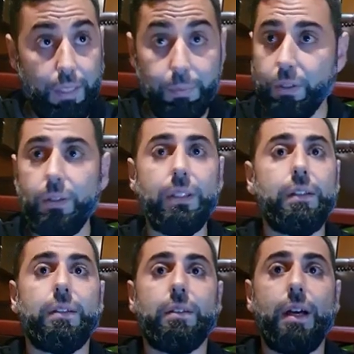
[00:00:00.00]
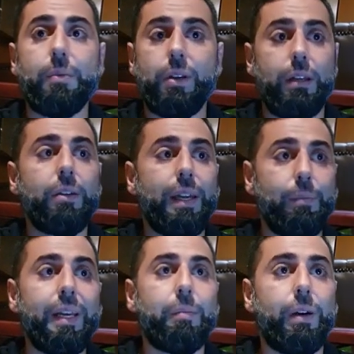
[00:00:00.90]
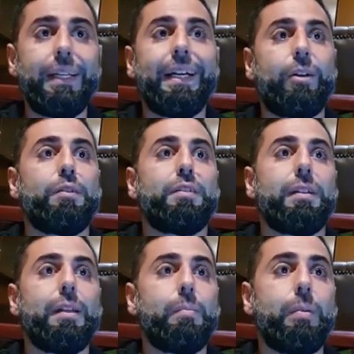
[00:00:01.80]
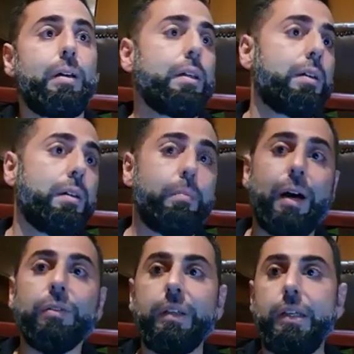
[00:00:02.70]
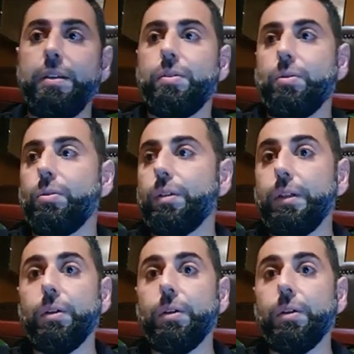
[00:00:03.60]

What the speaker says: Absolutely. Absolutely. You can make money out of it and bug bounties or, you know.